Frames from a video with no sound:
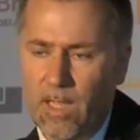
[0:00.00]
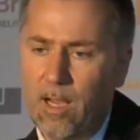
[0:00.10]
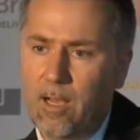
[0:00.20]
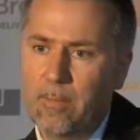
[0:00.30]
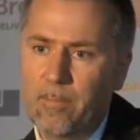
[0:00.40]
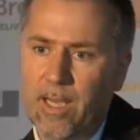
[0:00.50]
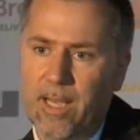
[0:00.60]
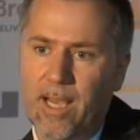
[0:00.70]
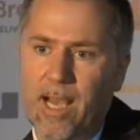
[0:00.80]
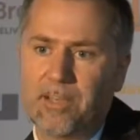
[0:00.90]
And
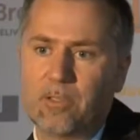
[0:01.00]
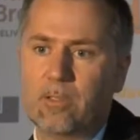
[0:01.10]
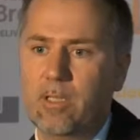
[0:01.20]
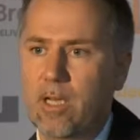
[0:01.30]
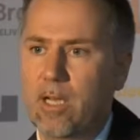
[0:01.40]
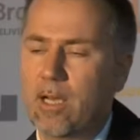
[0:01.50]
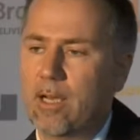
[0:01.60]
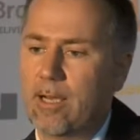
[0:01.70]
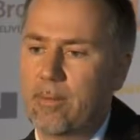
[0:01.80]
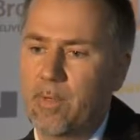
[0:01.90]
Atul
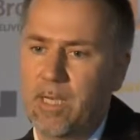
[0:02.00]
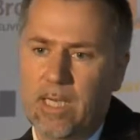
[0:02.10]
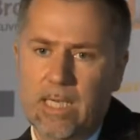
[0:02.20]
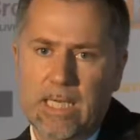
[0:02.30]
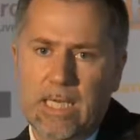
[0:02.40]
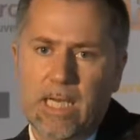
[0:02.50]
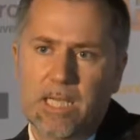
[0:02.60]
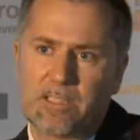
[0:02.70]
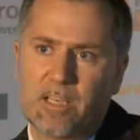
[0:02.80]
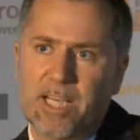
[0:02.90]

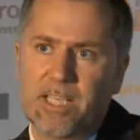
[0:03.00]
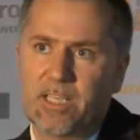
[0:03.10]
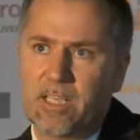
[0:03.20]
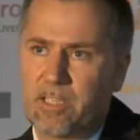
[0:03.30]
cited